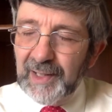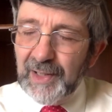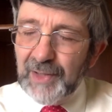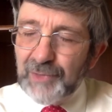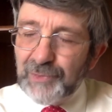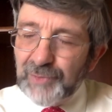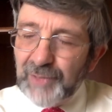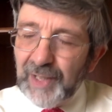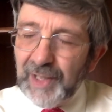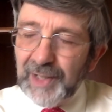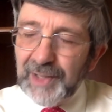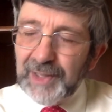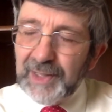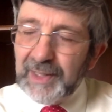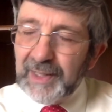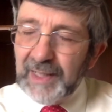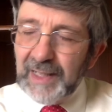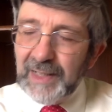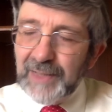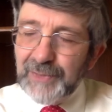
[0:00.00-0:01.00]
Father,
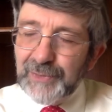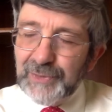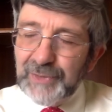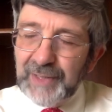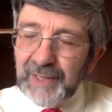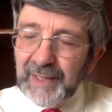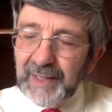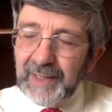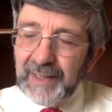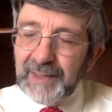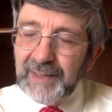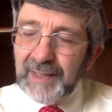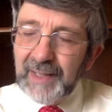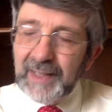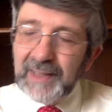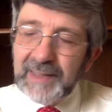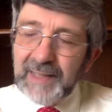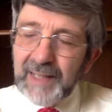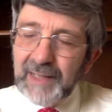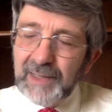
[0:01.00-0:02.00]
even in their
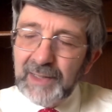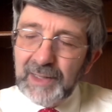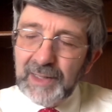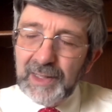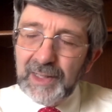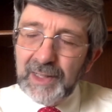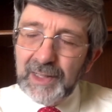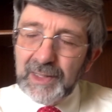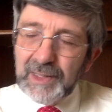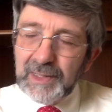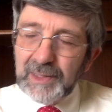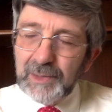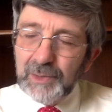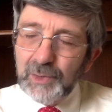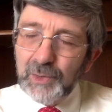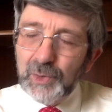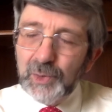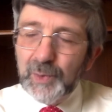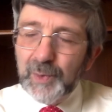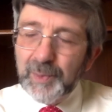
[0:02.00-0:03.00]
tender years,
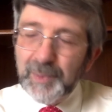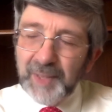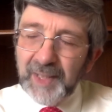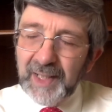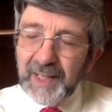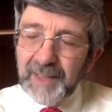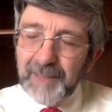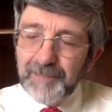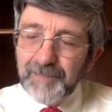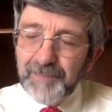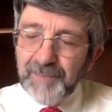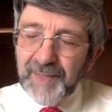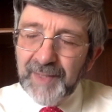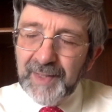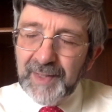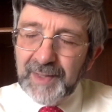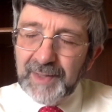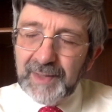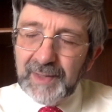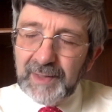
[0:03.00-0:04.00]
Lord, we pray
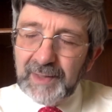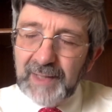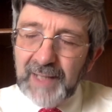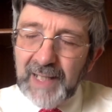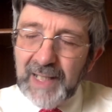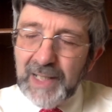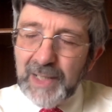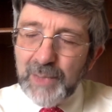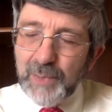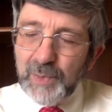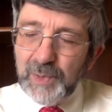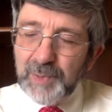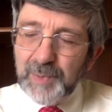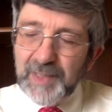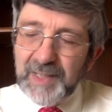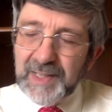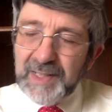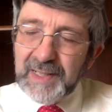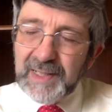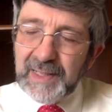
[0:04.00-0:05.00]
that they would be
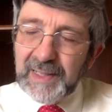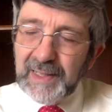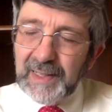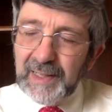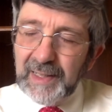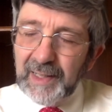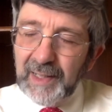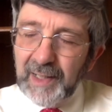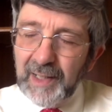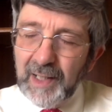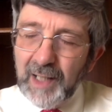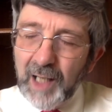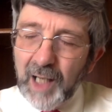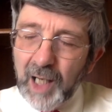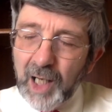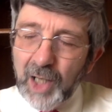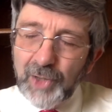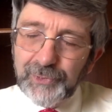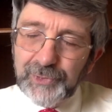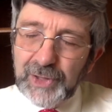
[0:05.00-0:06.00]
seeking
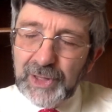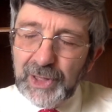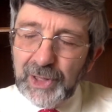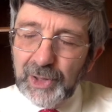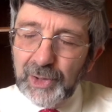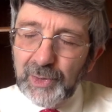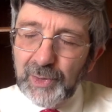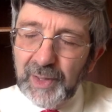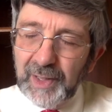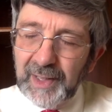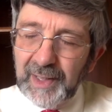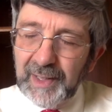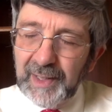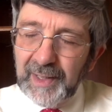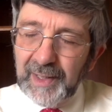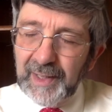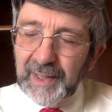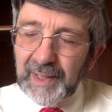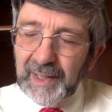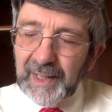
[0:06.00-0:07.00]
after you.
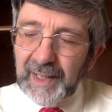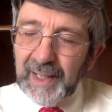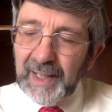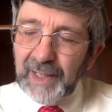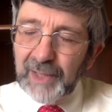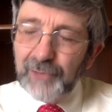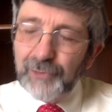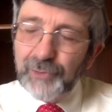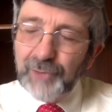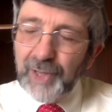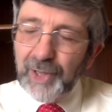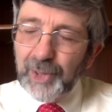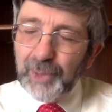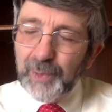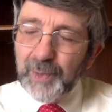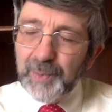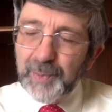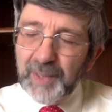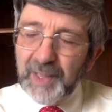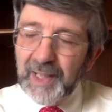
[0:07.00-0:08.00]
And Father,
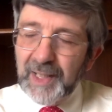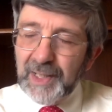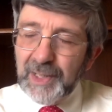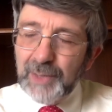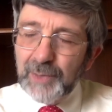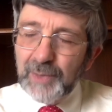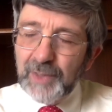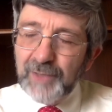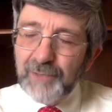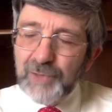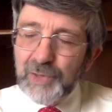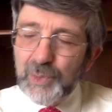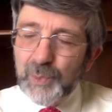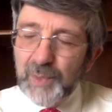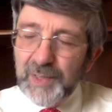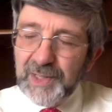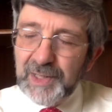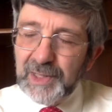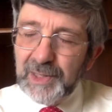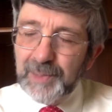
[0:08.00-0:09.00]
we pray you give us
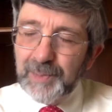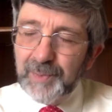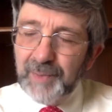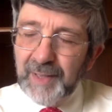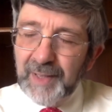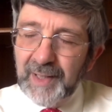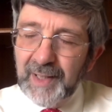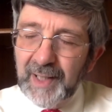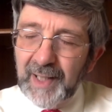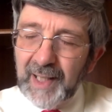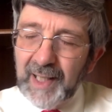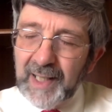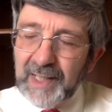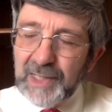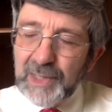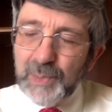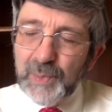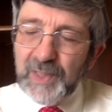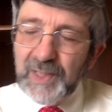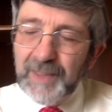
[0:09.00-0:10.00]
wisdom
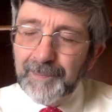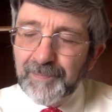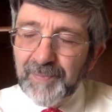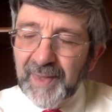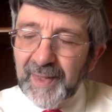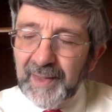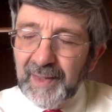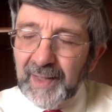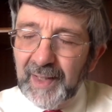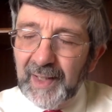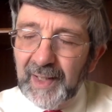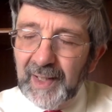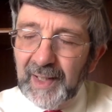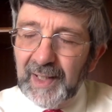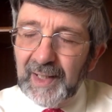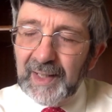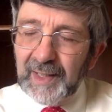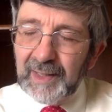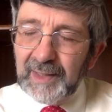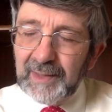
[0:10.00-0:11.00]
as we
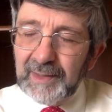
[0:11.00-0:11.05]
uh,